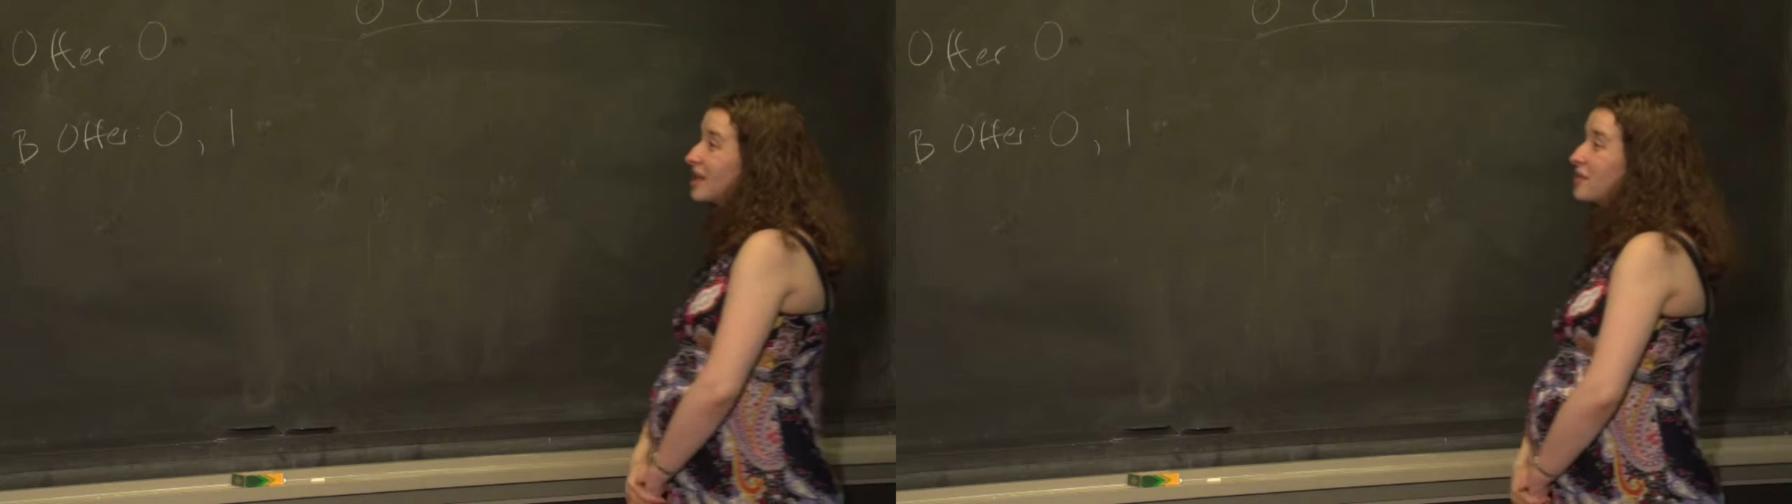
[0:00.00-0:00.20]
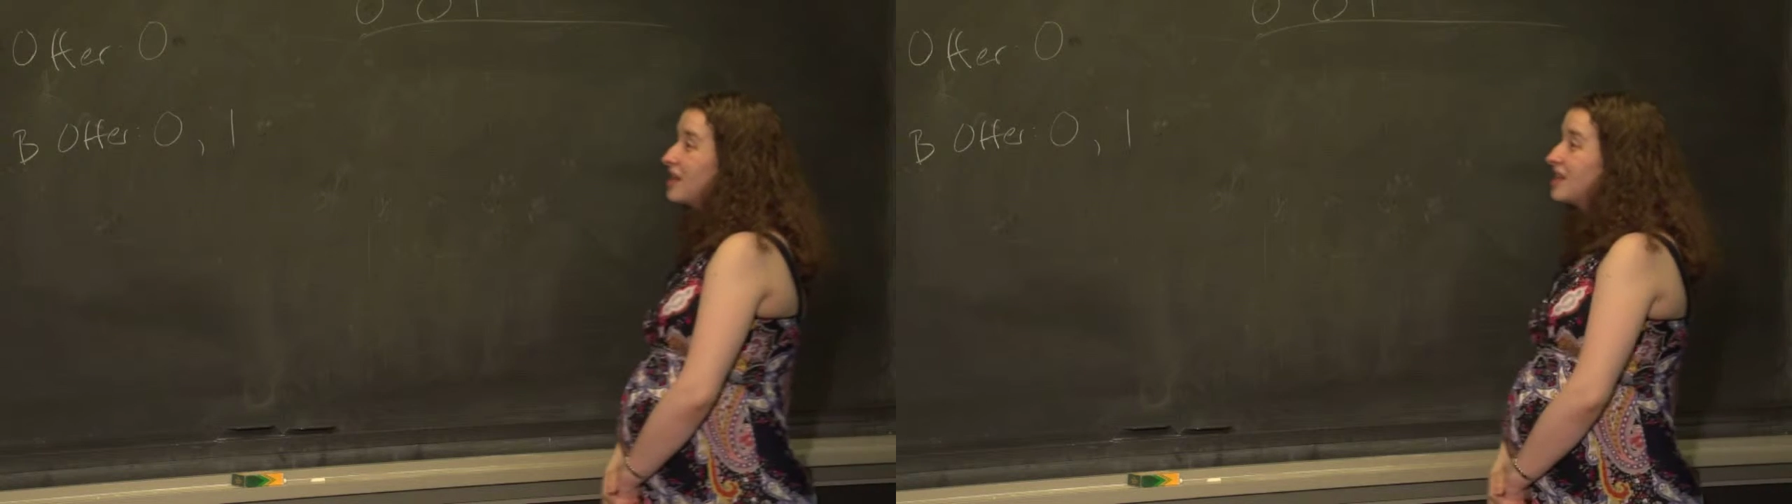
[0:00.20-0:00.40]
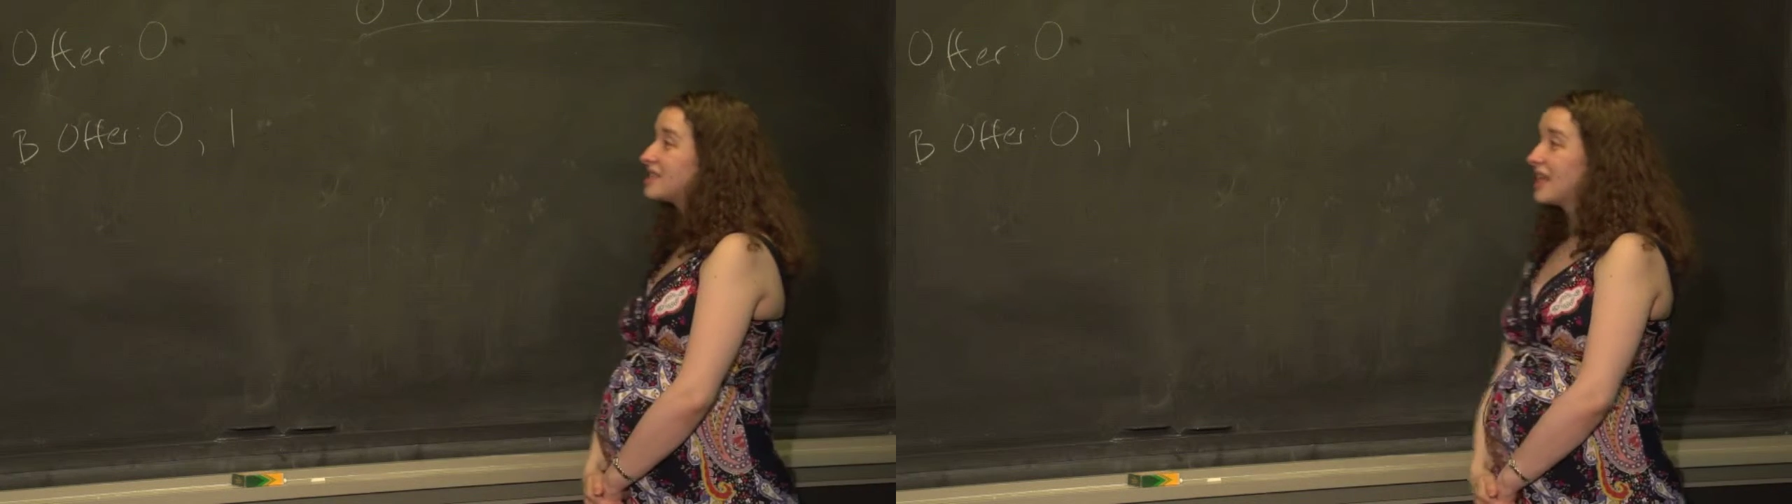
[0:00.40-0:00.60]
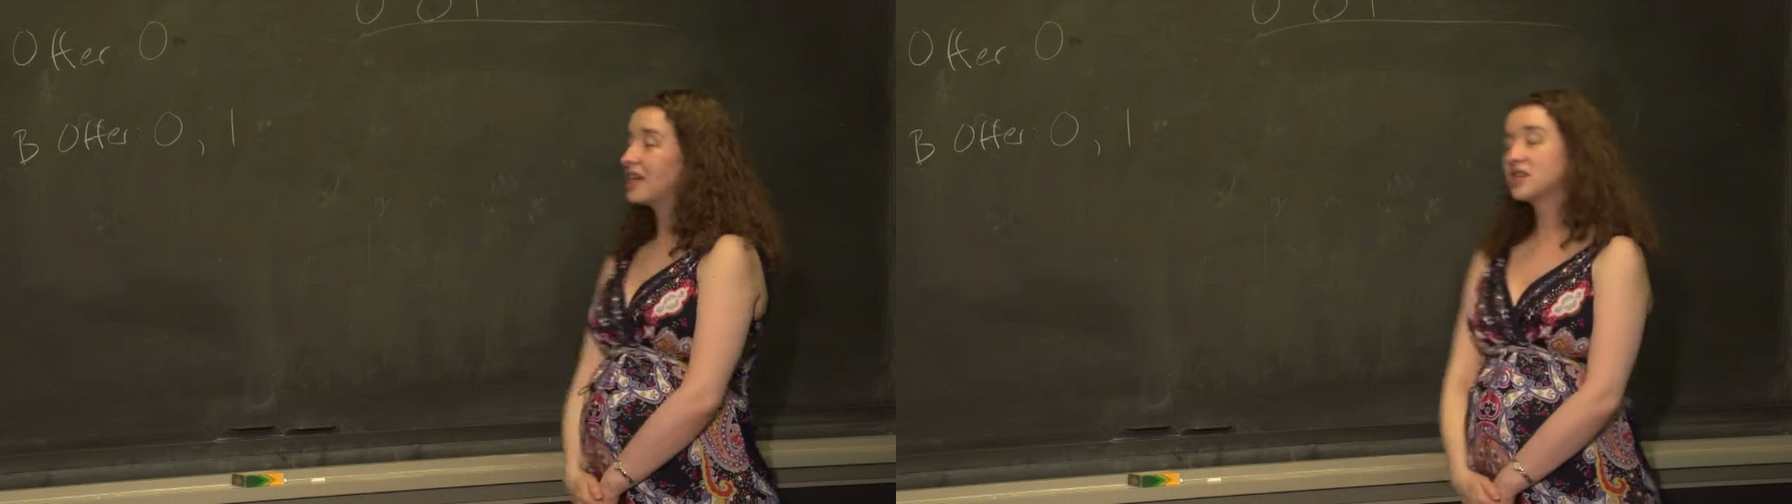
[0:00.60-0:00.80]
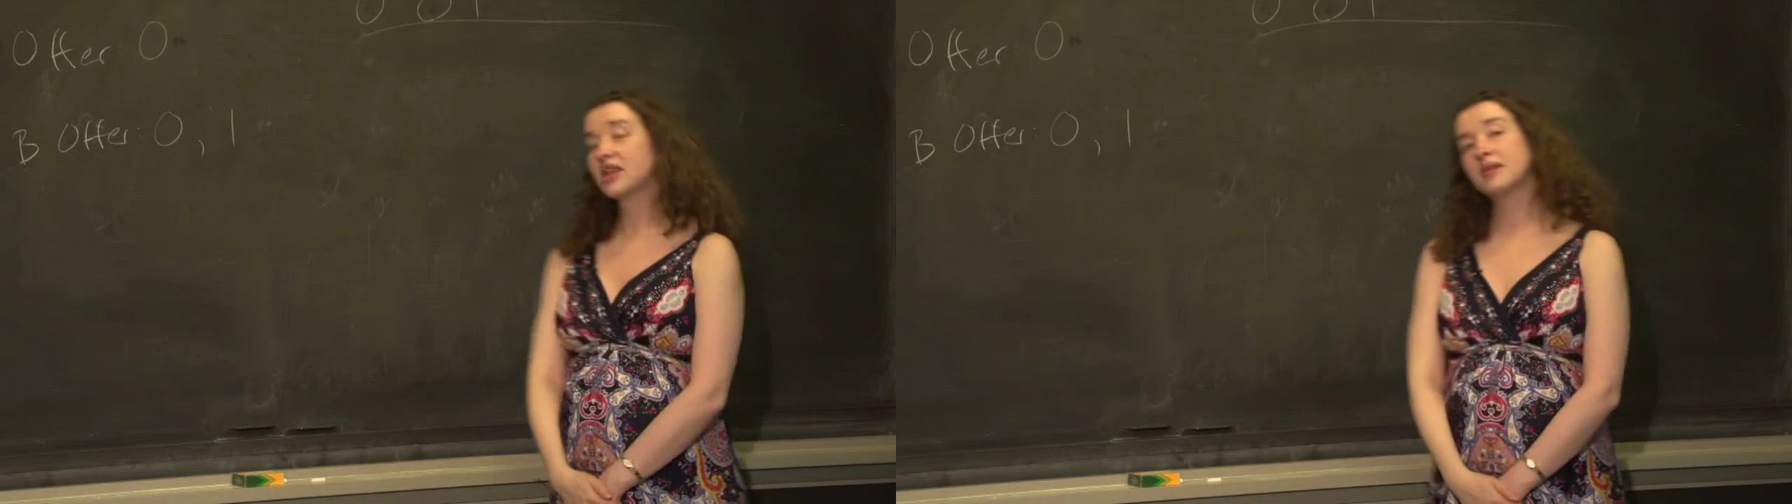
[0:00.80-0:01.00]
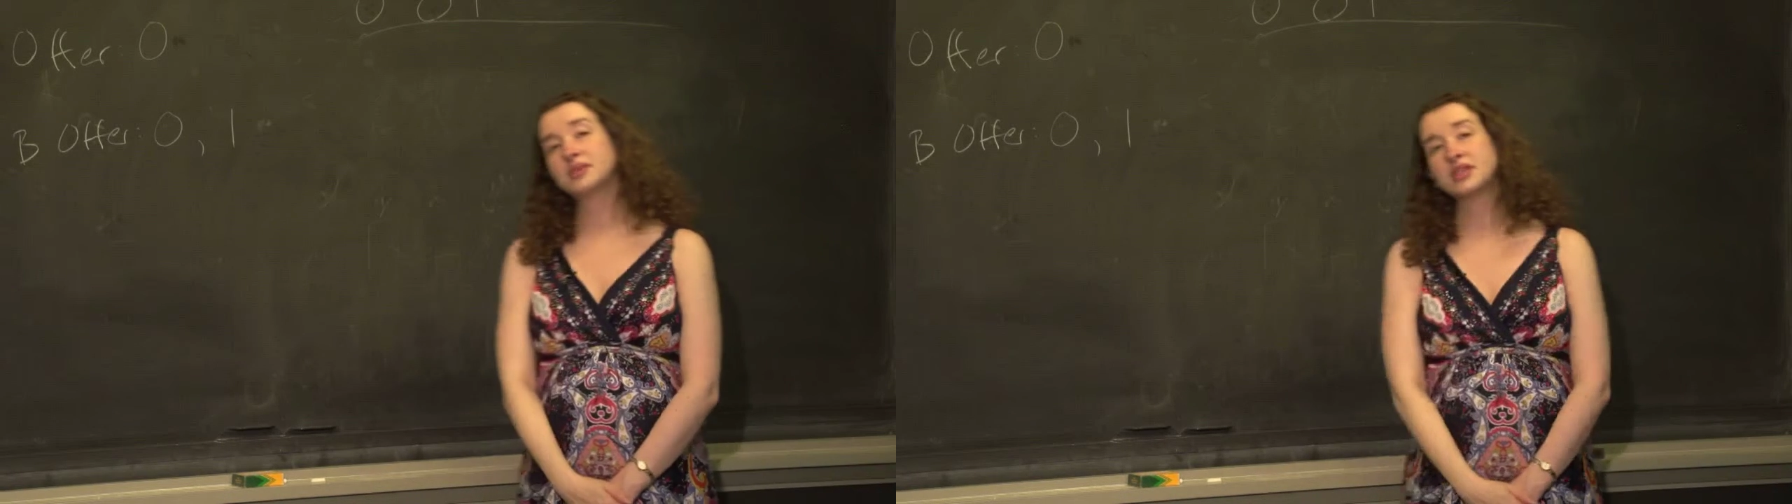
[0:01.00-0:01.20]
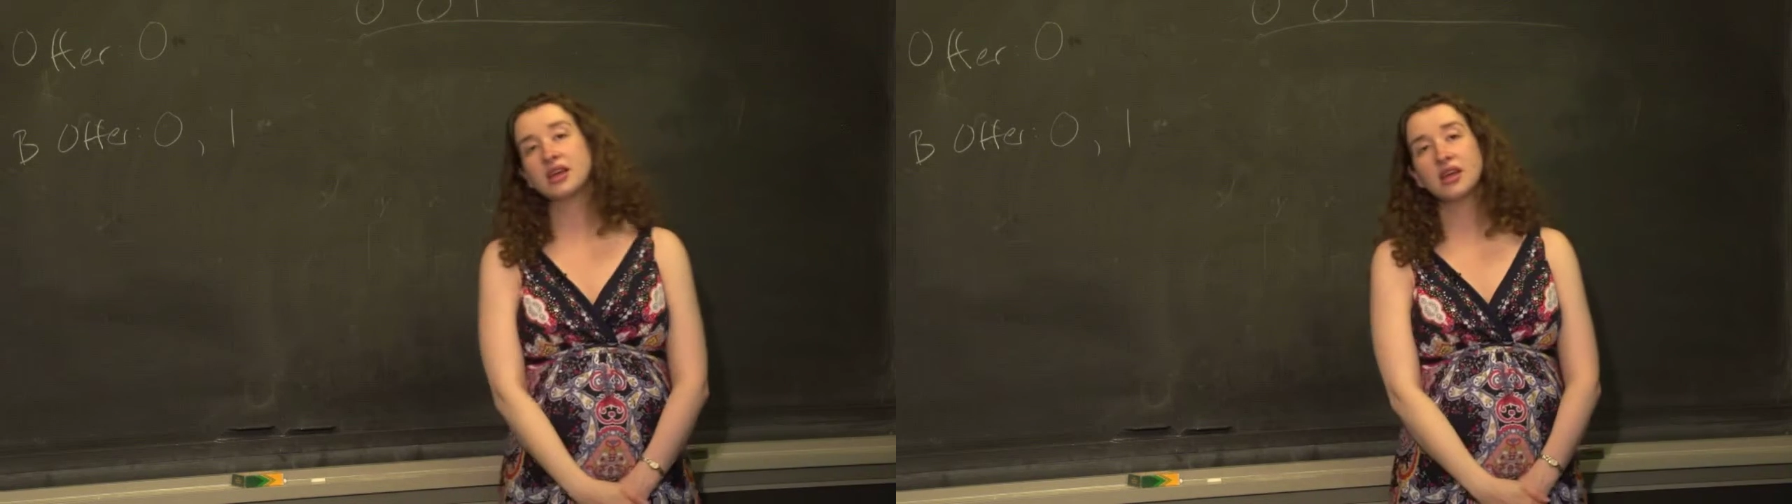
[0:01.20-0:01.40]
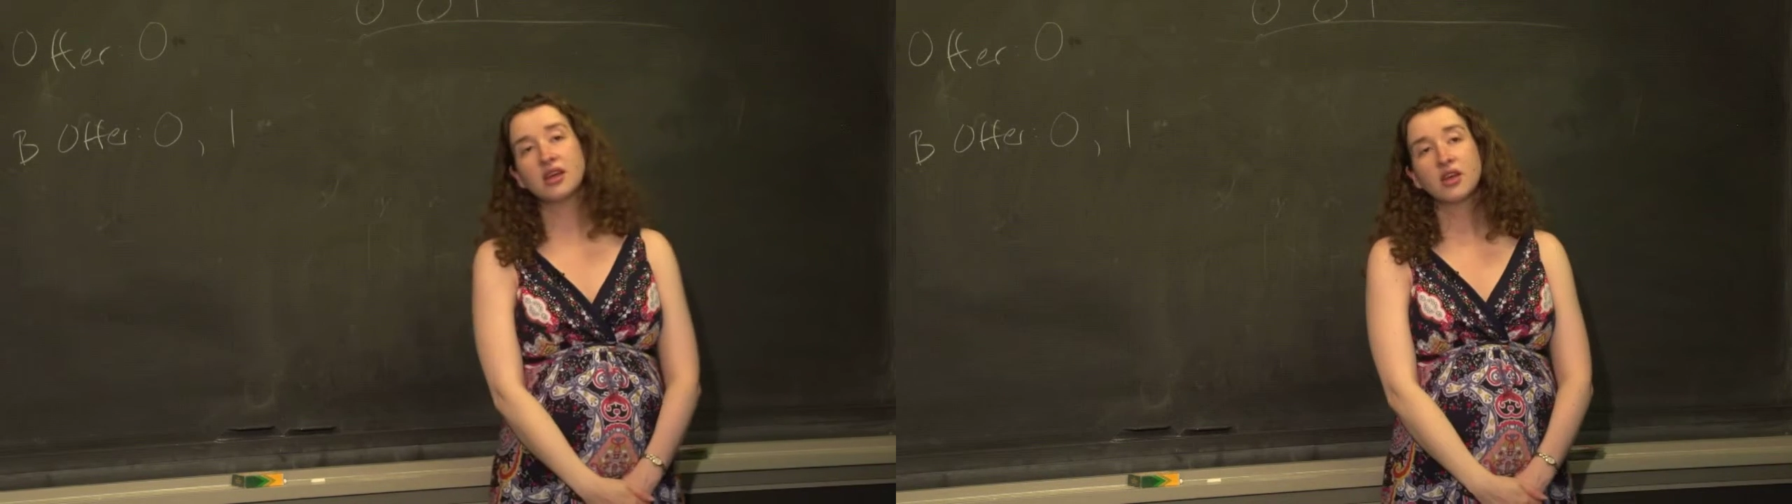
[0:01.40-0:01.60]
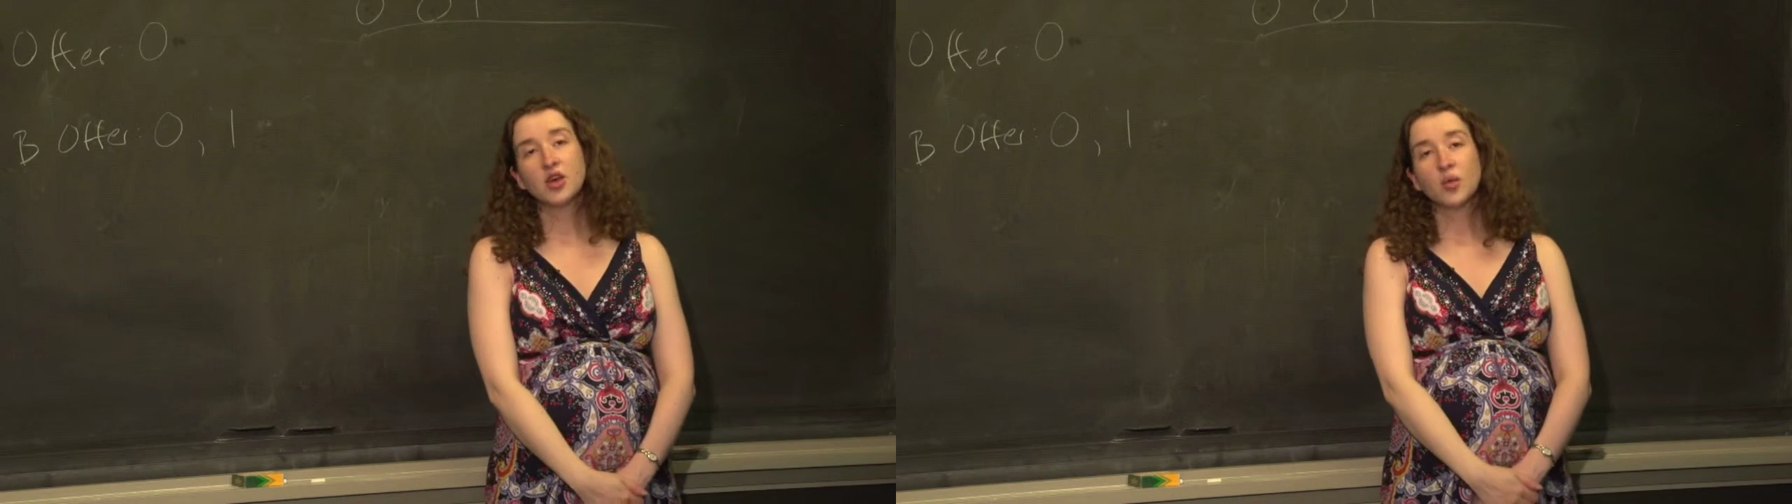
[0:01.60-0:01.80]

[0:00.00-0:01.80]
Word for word: out that in this HLAB study,